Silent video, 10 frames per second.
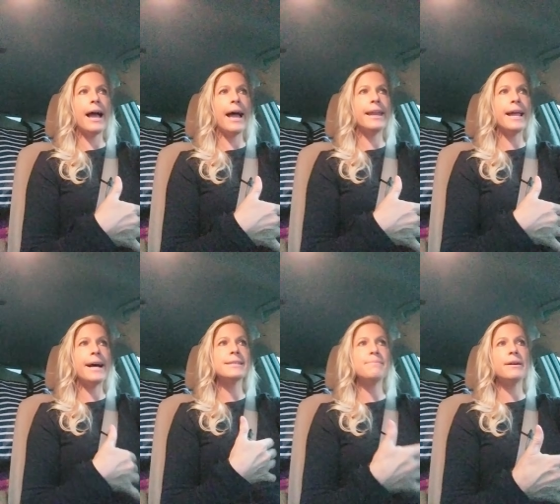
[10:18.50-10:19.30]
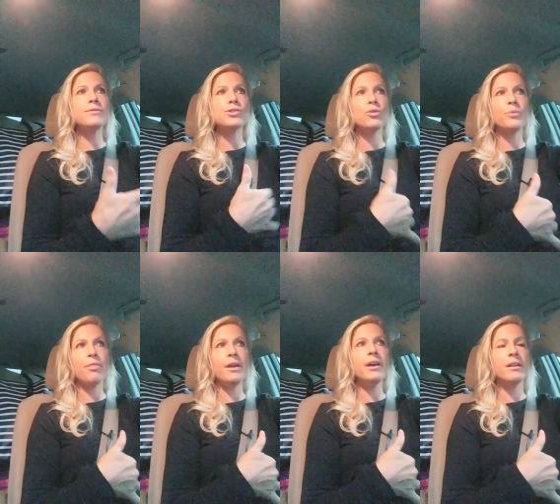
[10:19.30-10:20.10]
and as above so
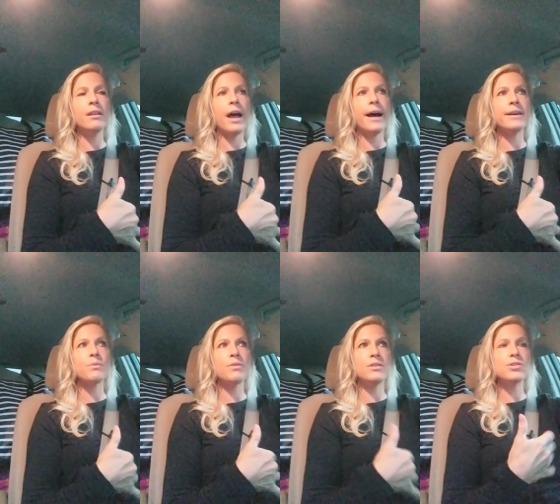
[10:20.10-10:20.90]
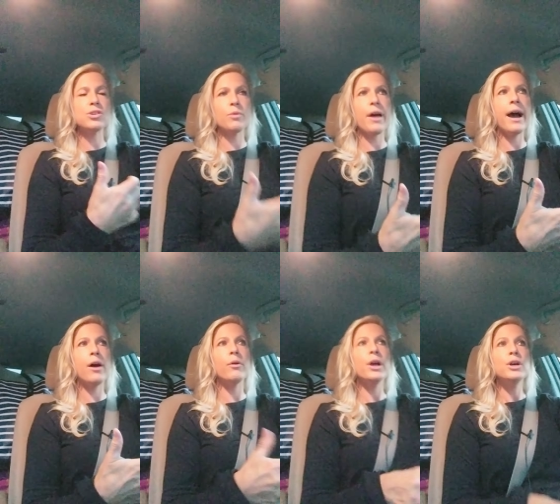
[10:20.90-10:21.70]
within as within so
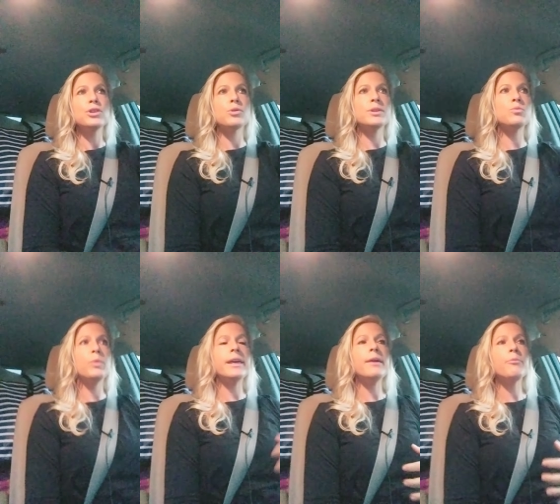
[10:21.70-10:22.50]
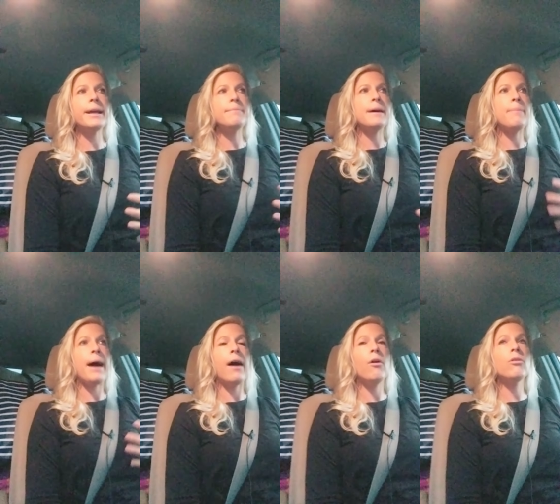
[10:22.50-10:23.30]
without so as we ramp up
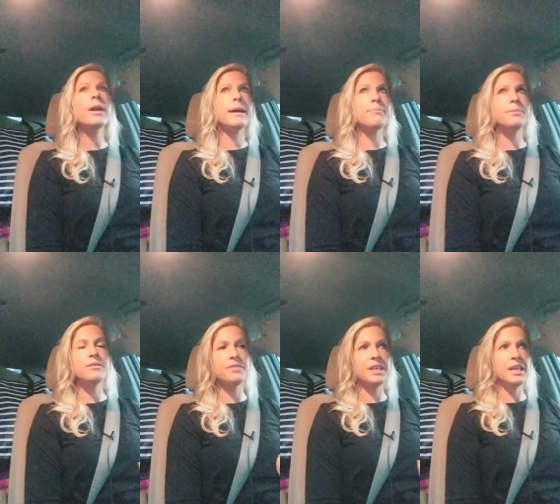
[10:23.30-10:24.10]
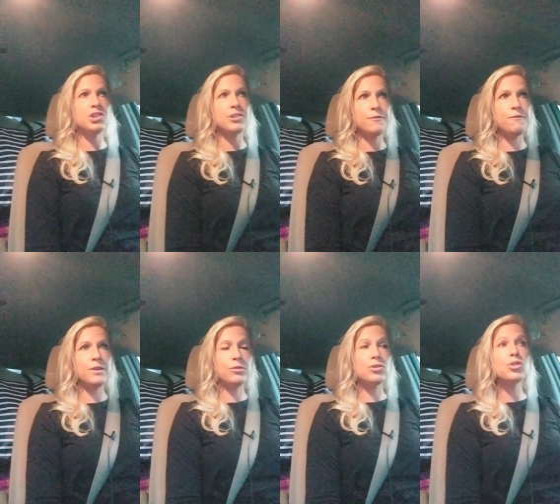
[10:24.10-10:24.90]
our amplification
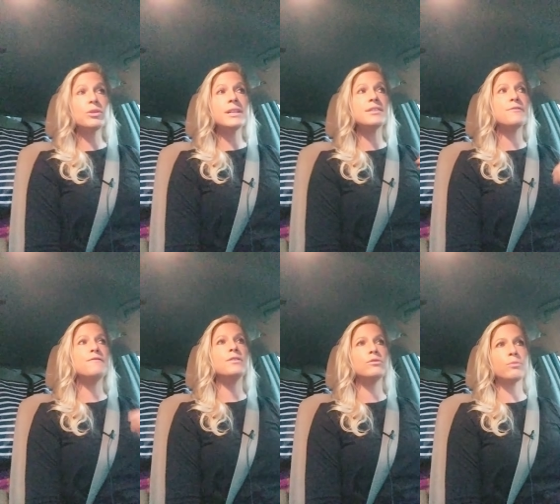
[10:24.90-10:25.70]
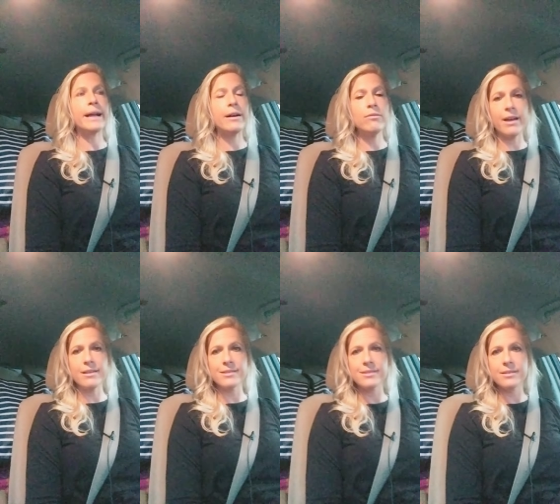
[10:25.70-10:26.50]
field so does the field around
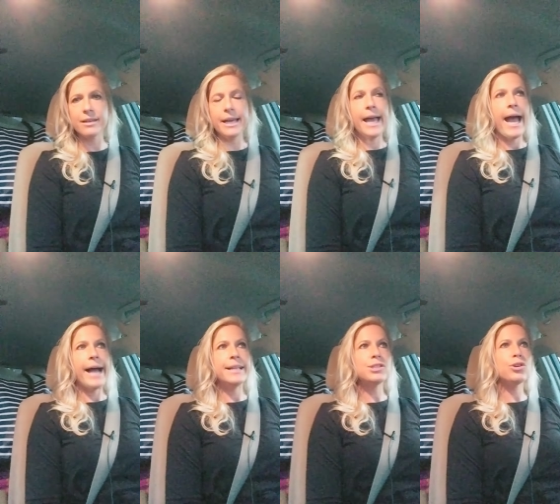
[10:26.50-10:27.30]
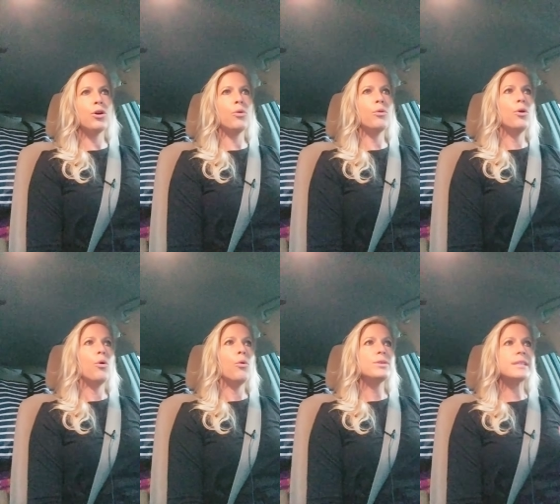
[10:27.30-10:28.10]
us and so
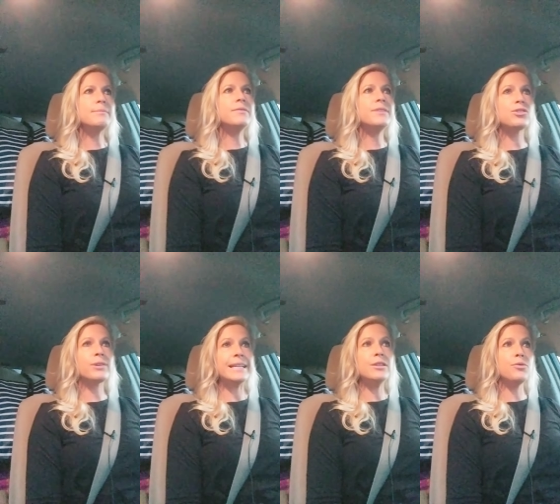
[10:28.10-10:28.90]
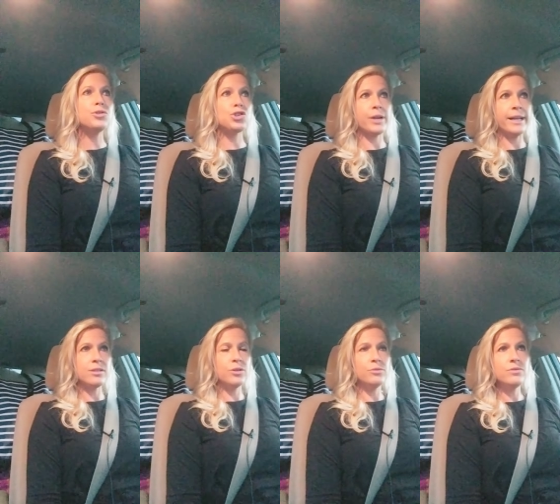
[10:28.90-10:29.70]
some of us are in those strike
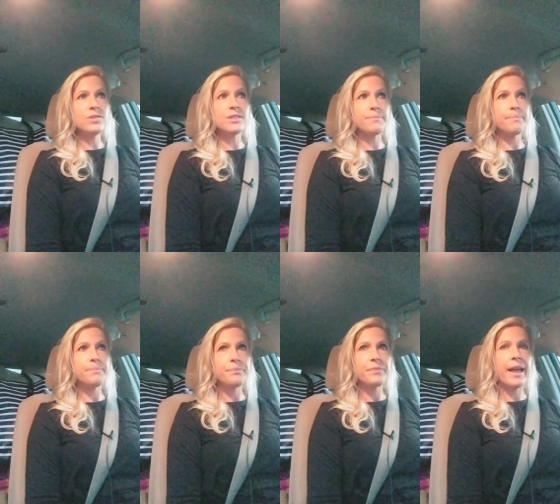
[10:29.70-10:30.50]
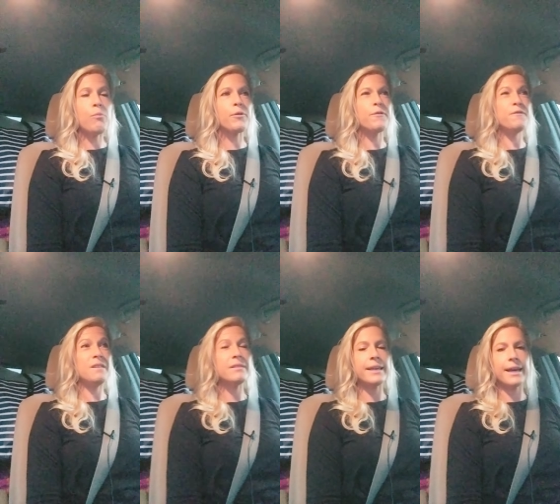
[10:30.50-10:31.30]
zones and we're
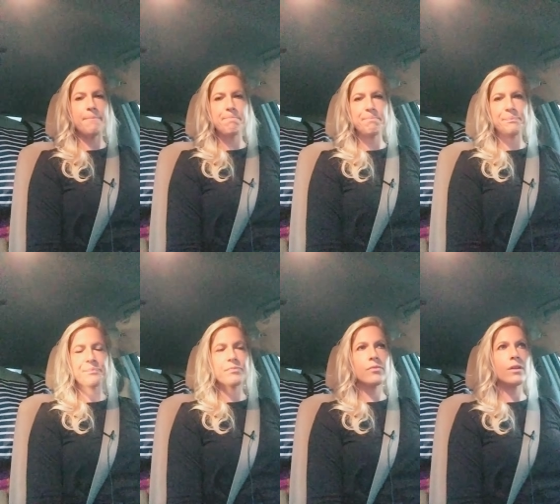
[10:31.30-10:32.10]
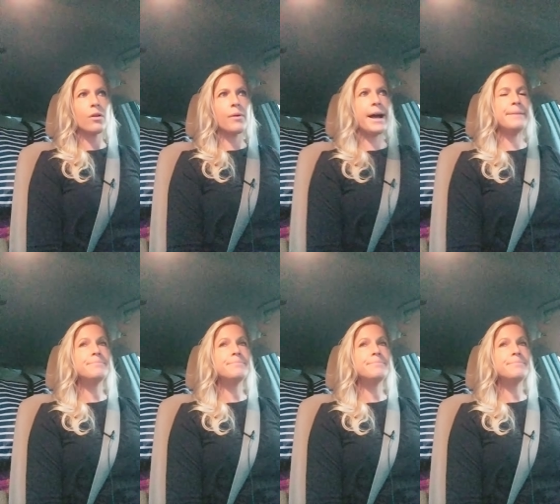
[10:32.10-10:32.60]
feeling it okay